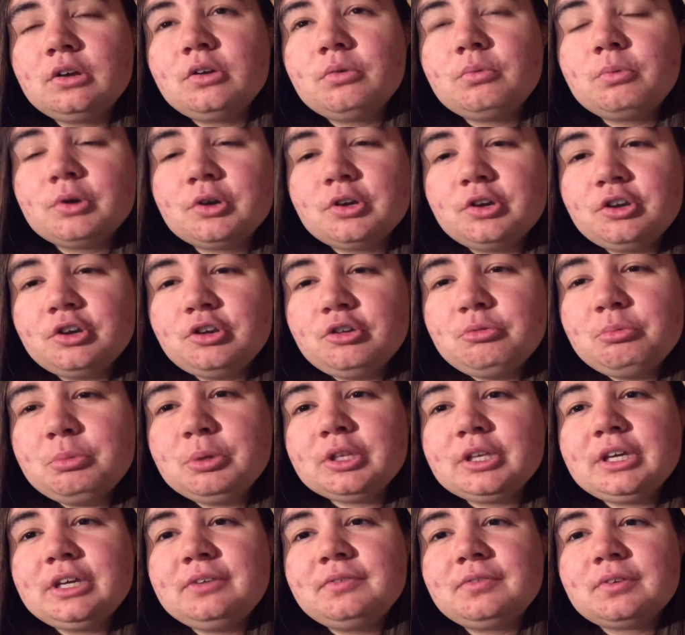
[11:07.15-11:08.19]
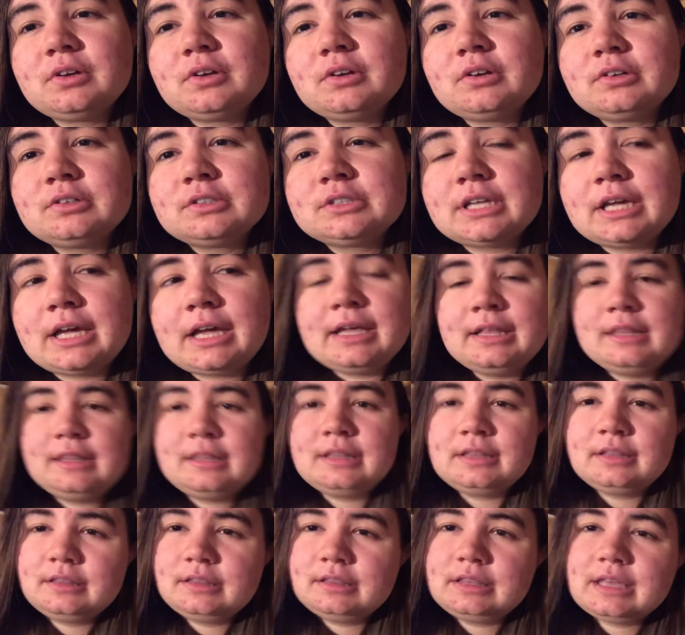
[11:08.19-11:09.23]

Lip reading: were new believers and